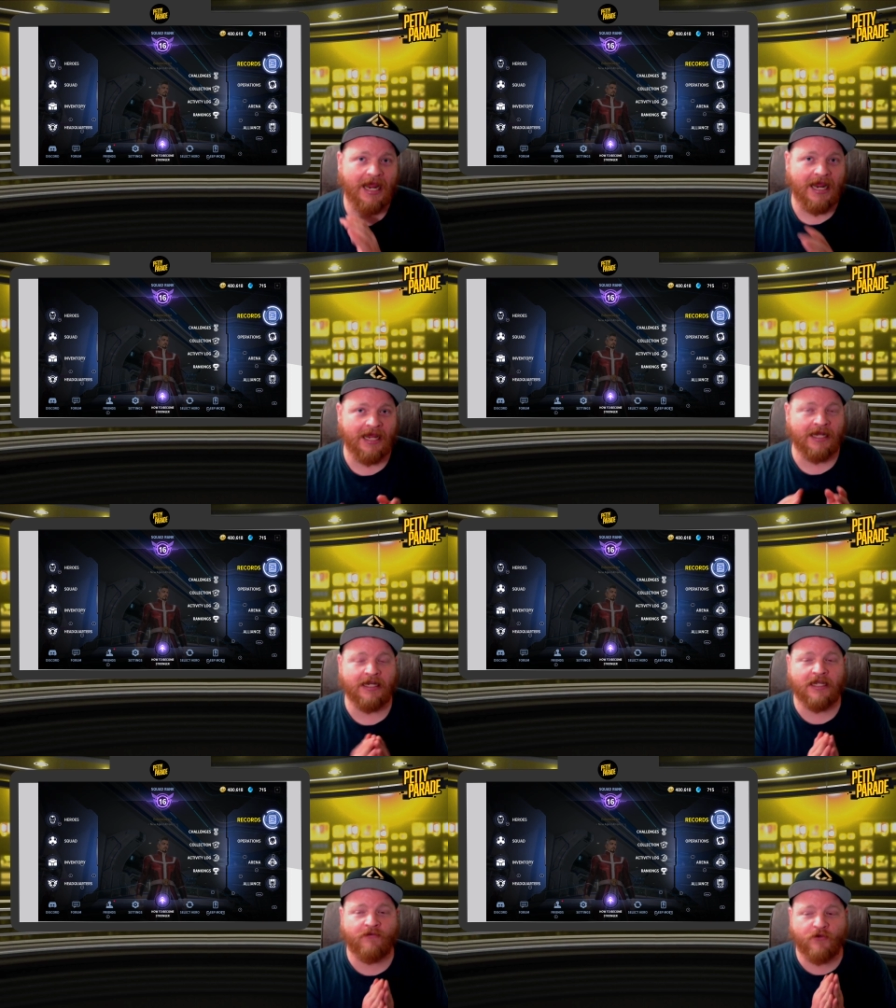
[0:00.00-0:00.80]
And
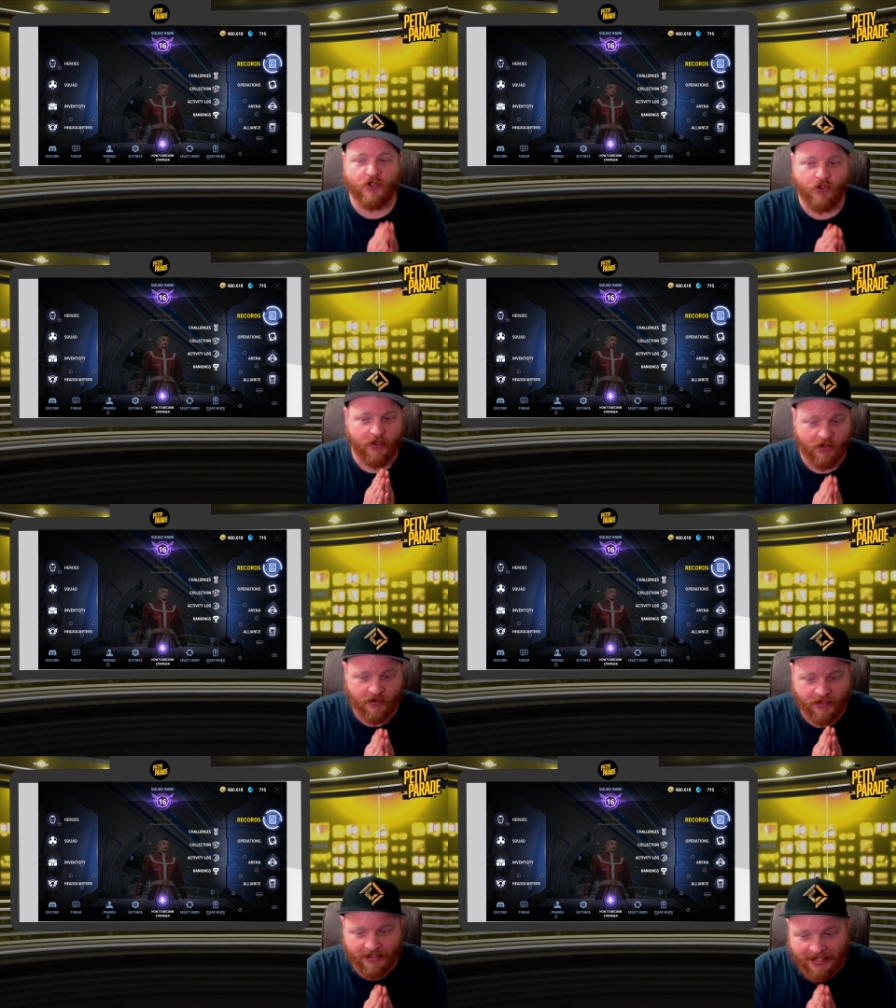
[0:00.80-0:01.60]
if you're doing
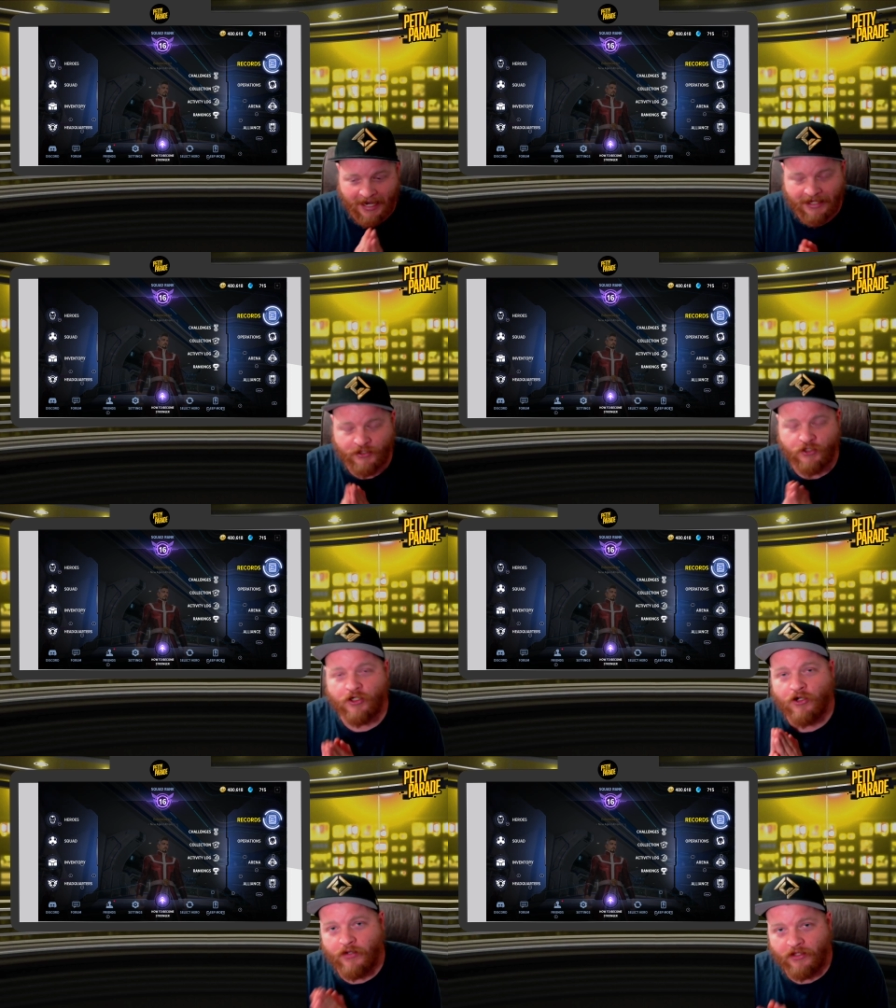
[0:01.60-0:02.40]
all this as you're
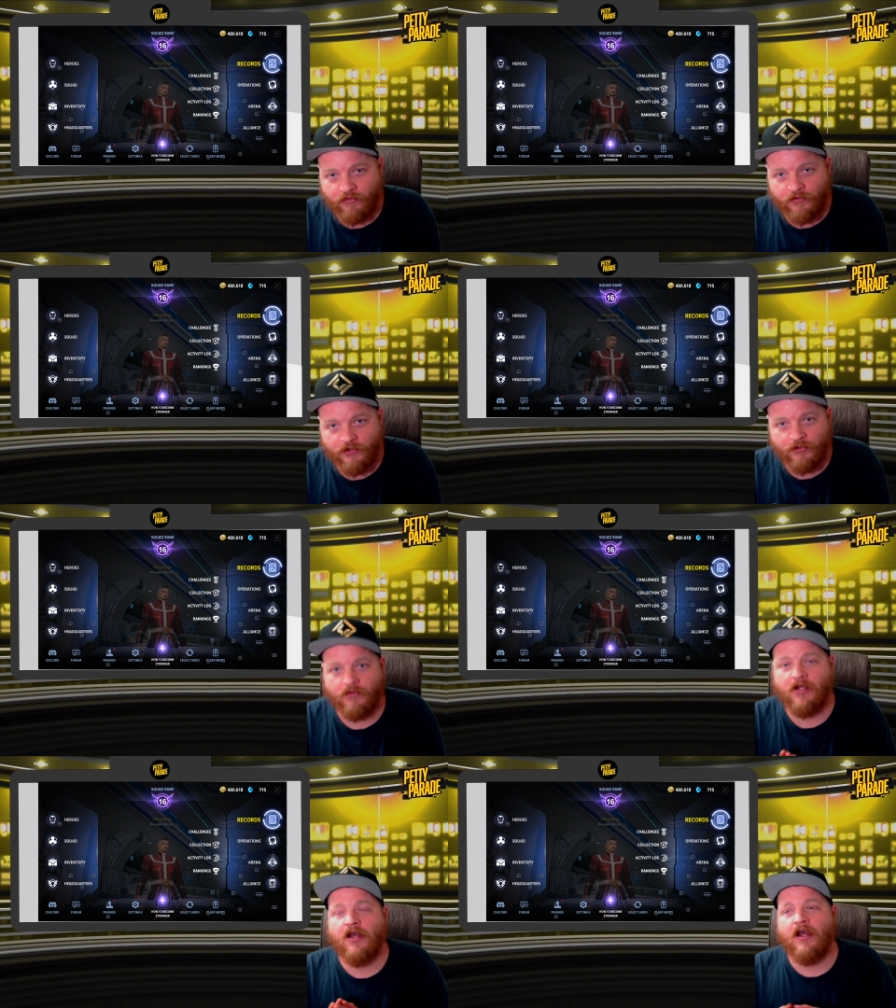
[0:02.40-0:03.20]
going
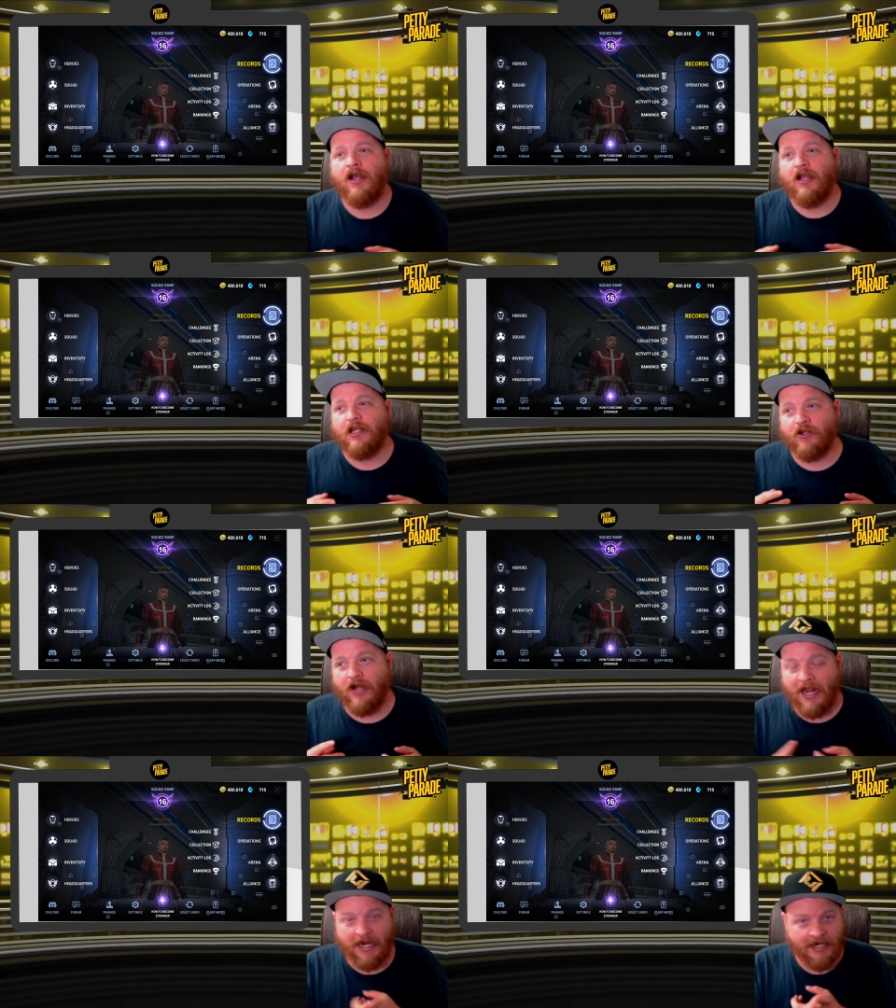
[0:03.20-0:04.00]
through, you're
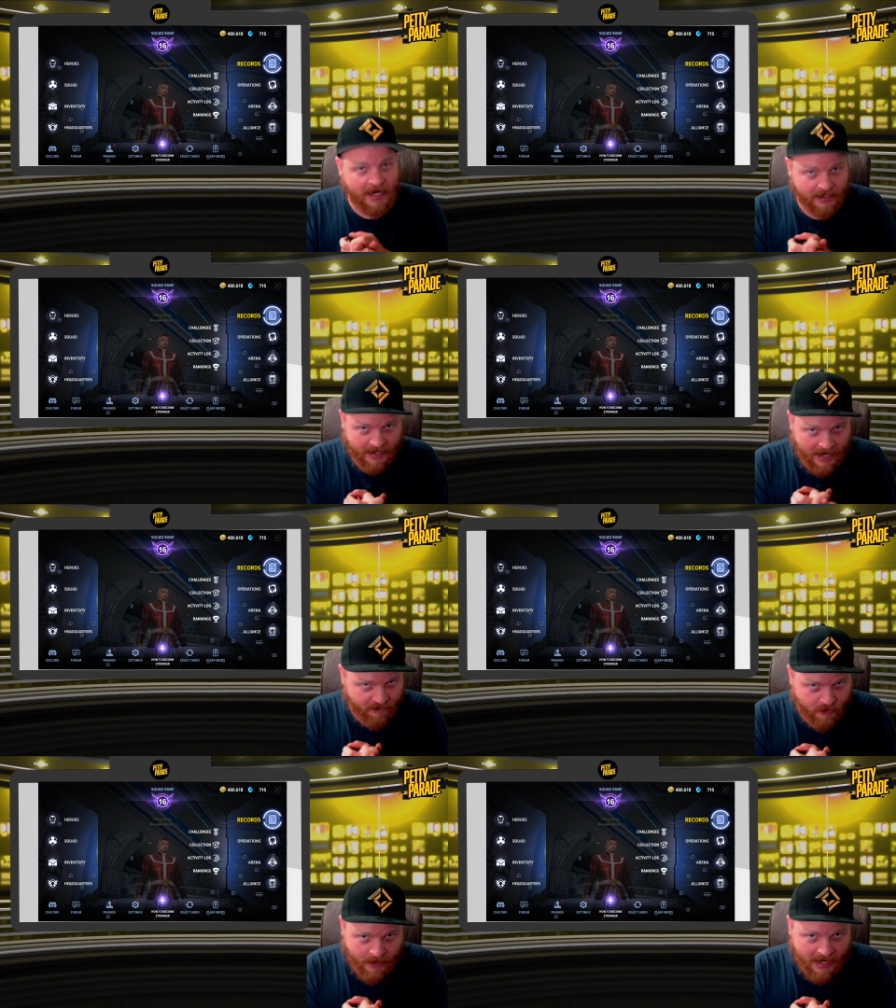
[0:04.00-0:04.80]
not going to
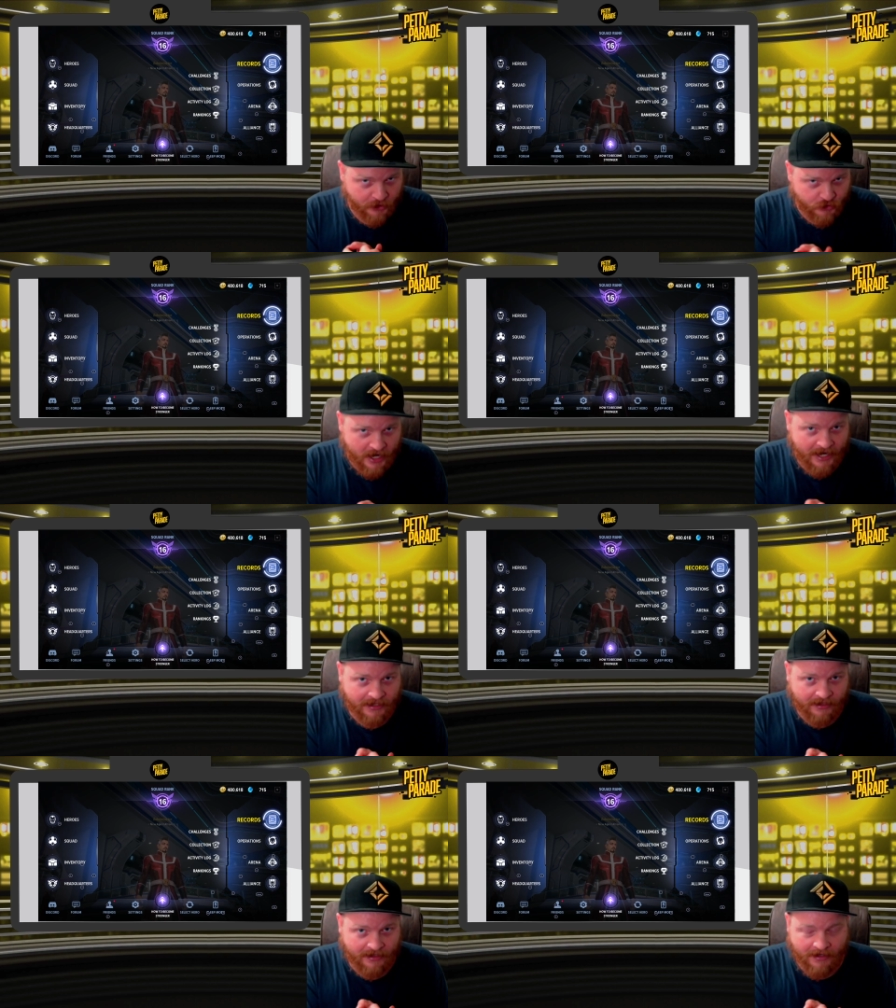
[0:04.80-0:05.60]
have to
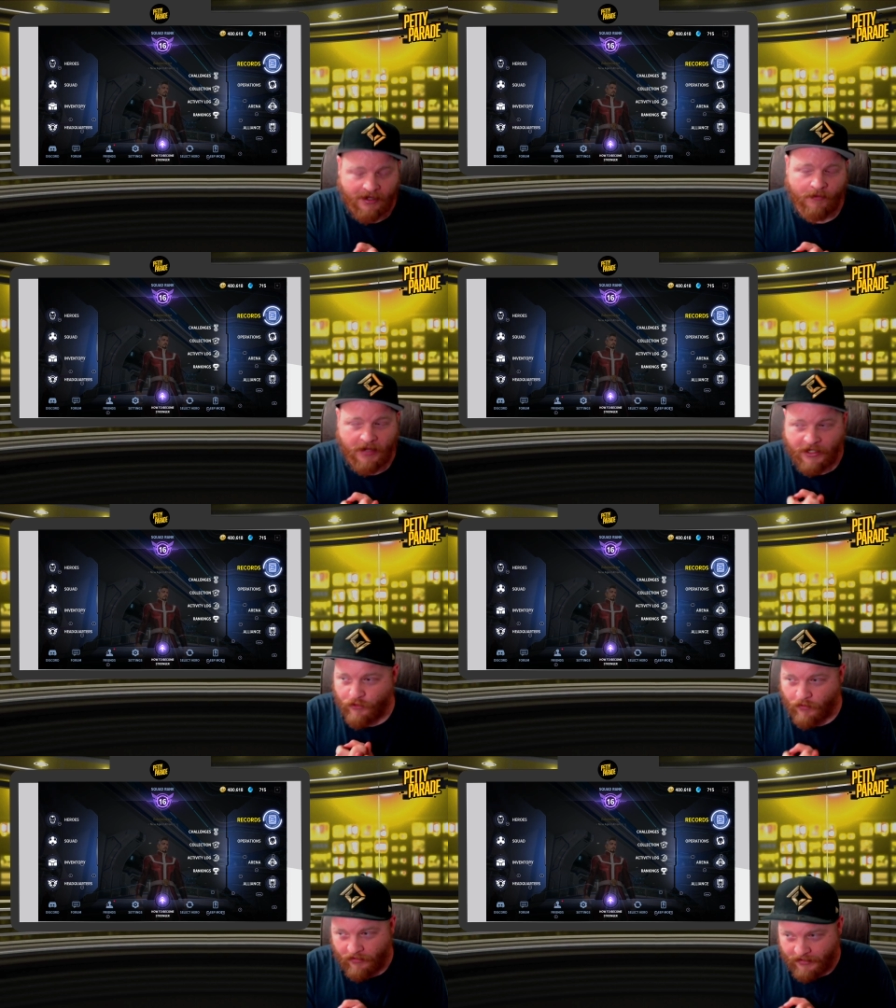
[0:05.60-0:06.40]
backtrack and
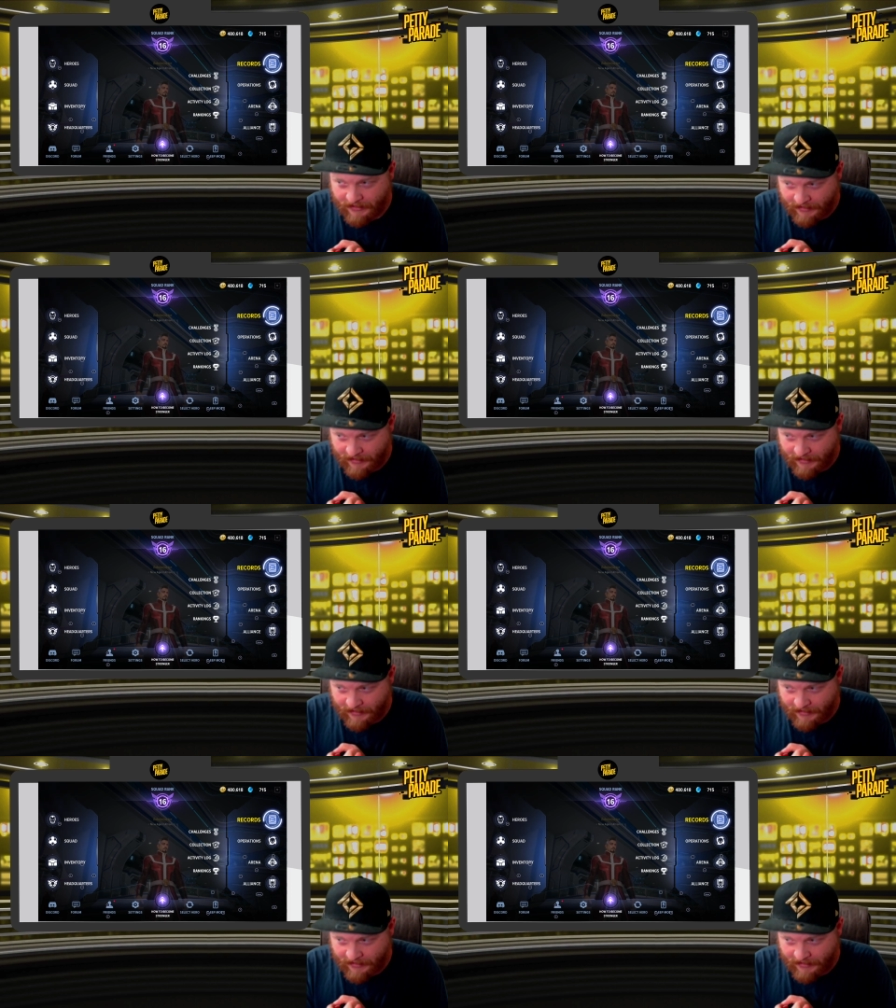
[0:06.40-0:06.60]
do all this